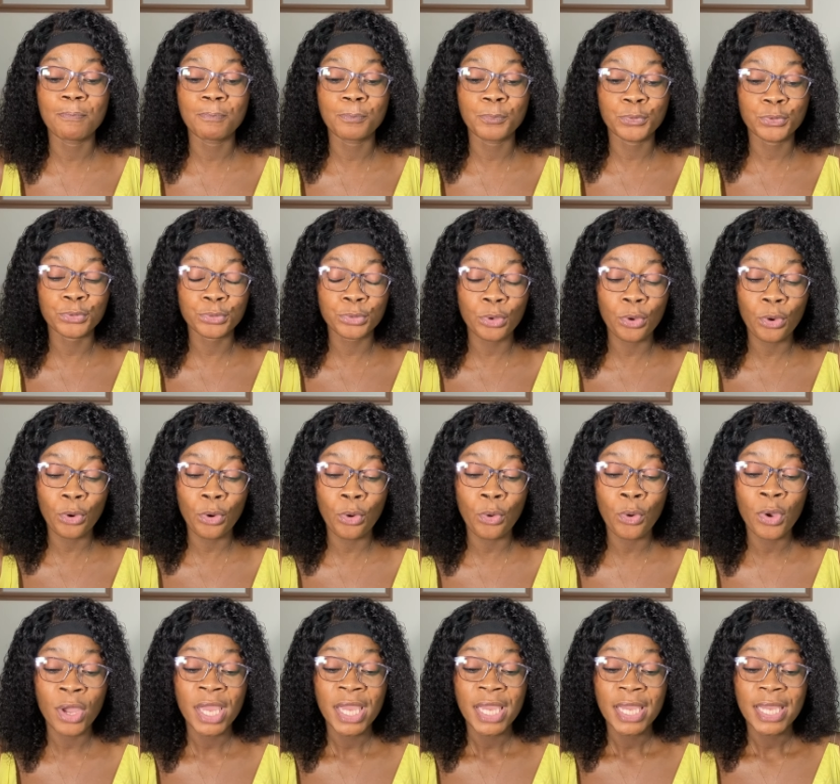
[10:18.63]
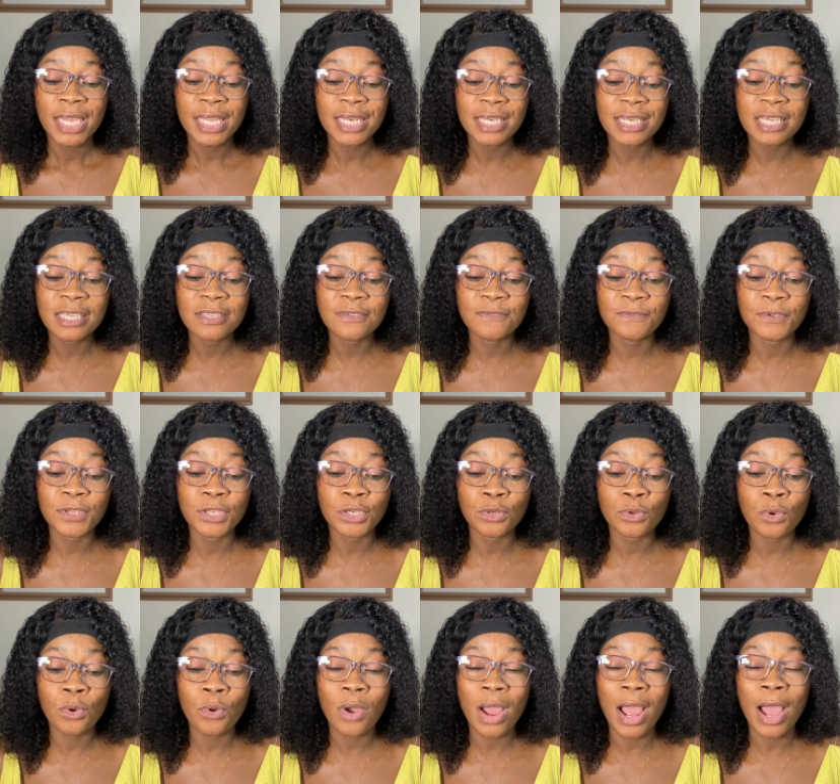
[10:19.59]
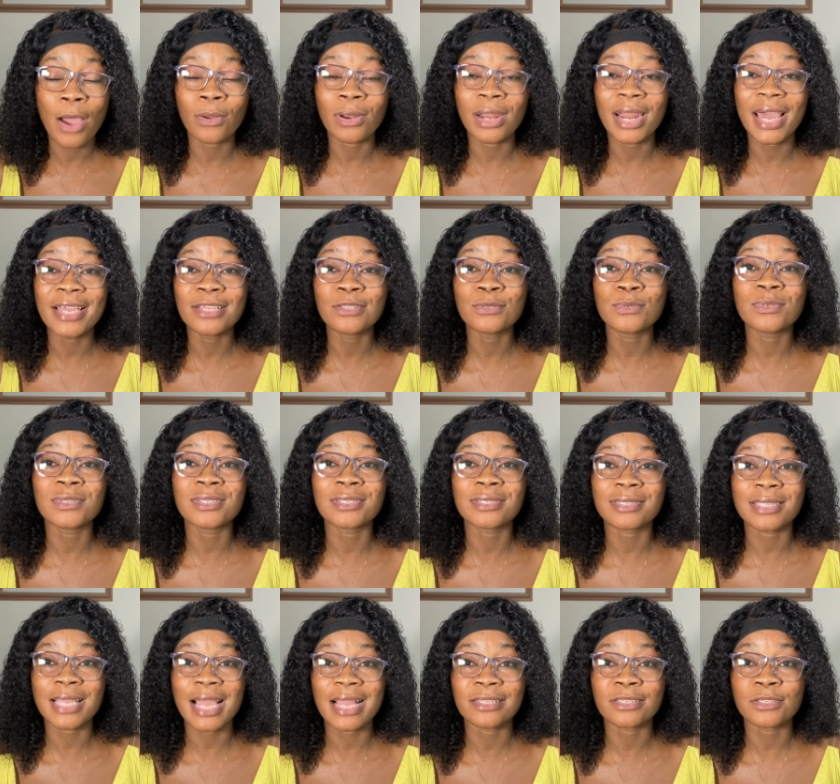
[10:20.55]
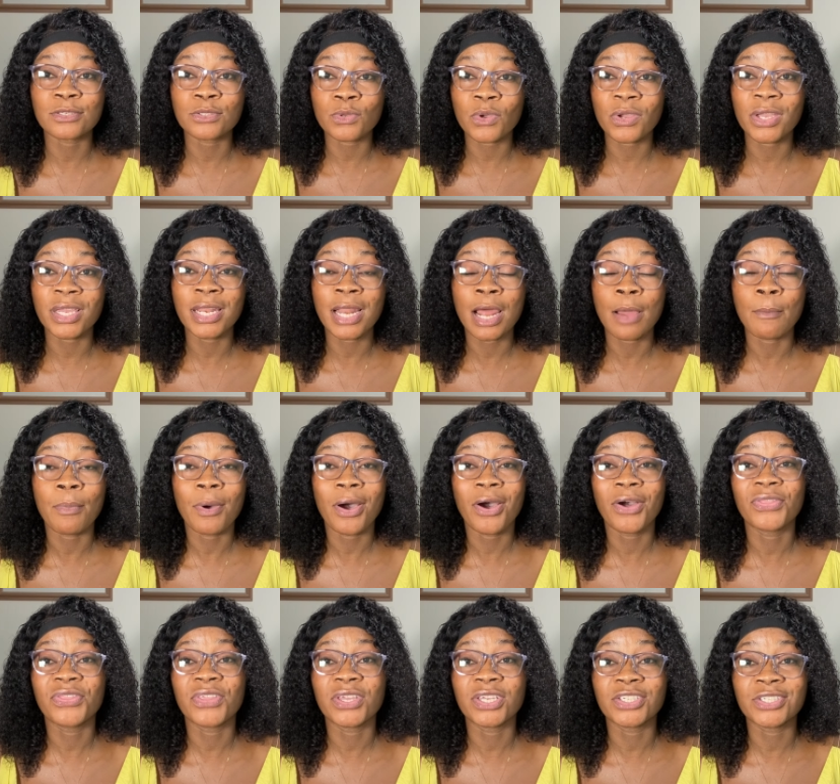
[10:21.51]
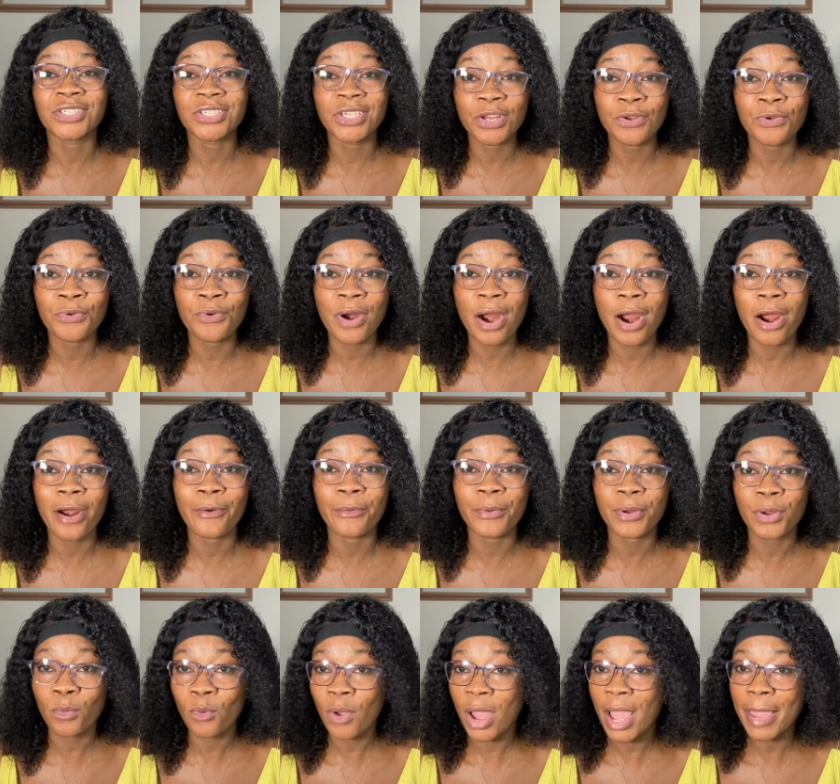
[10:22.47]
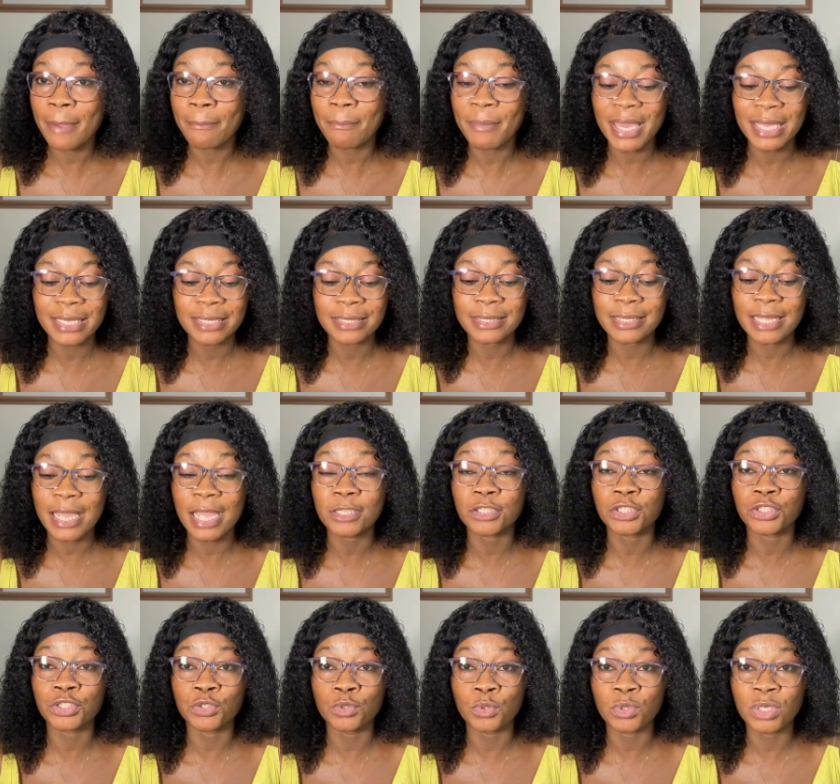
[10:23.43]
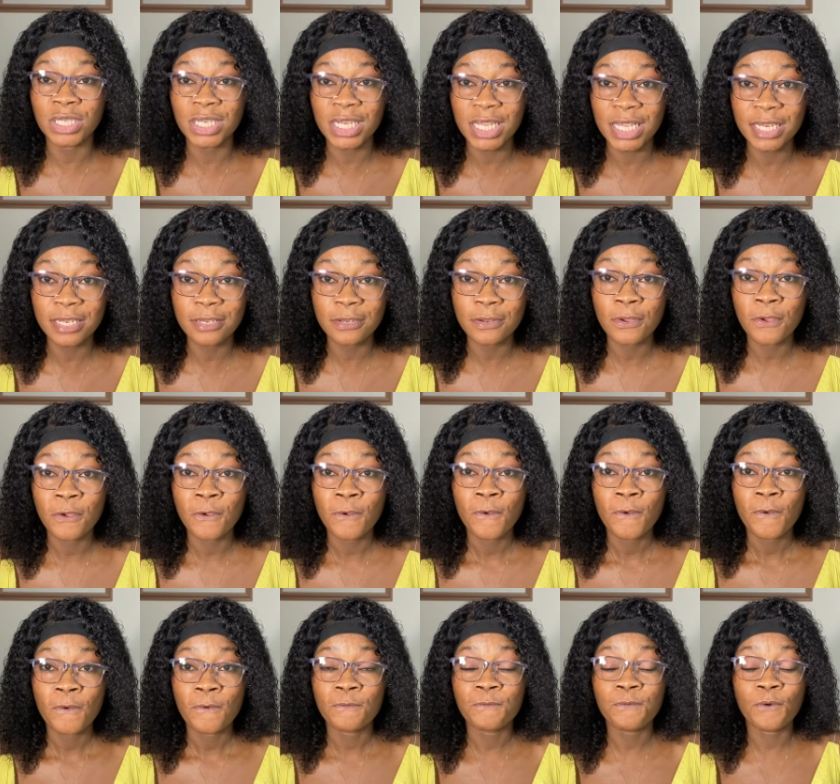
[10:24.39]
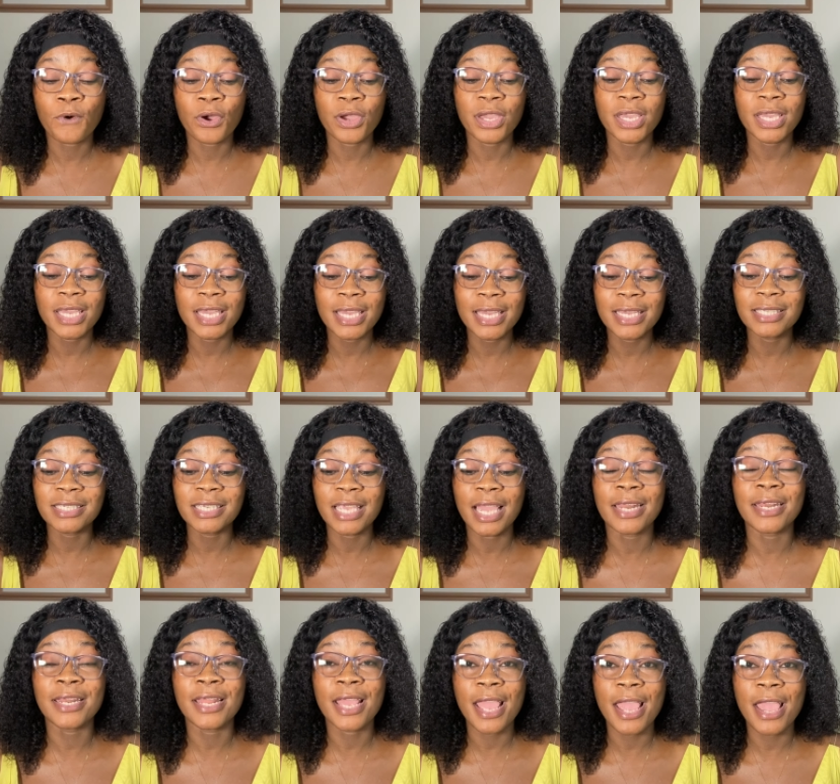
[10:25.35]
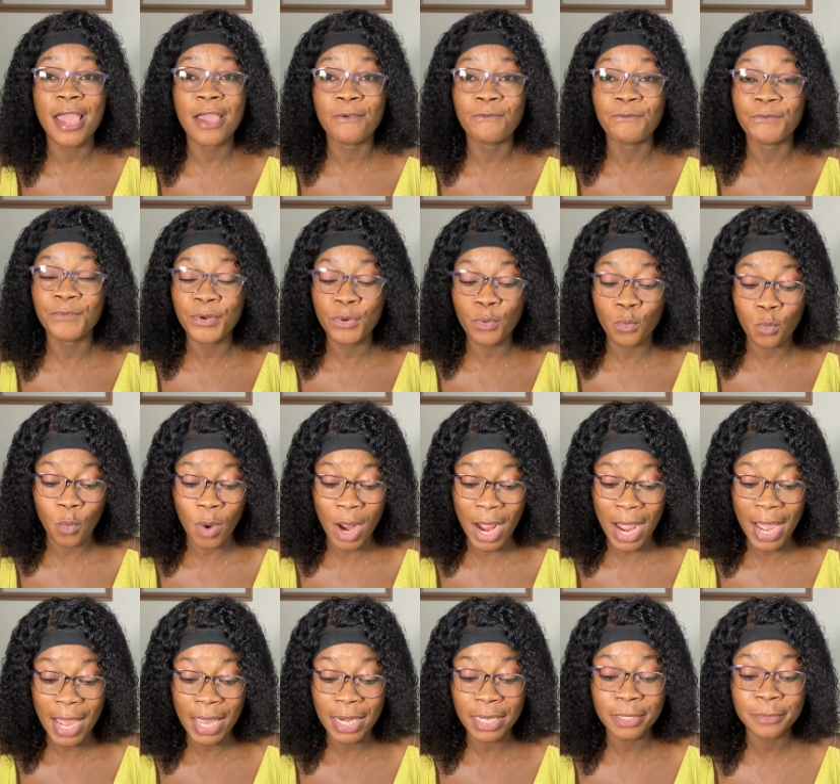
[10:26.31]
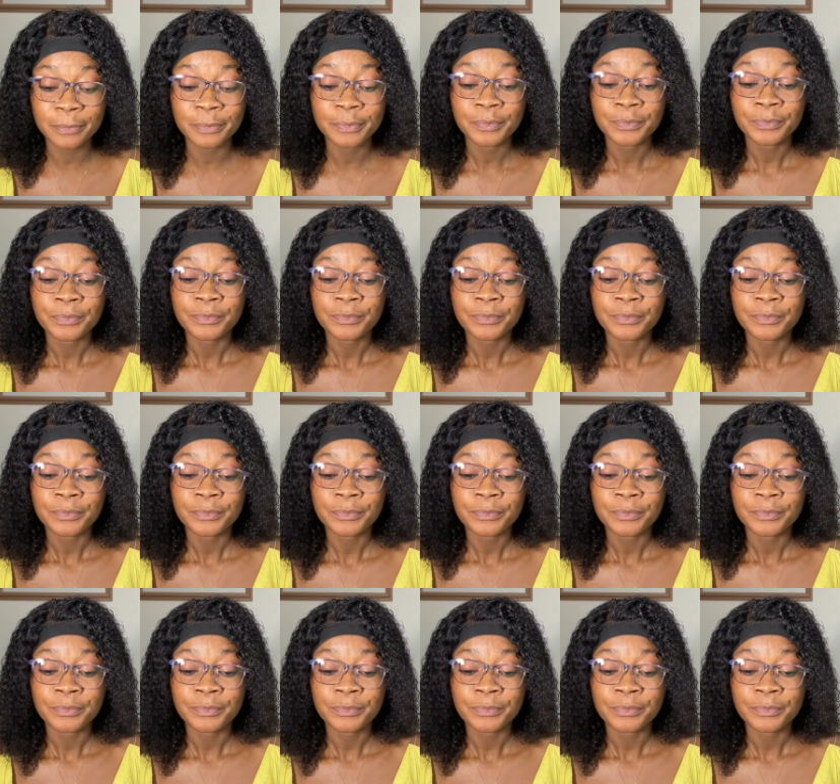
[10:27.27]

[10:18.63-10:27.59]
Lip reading: So in this video I would like to start talking about the general requirements that you need for each and every one,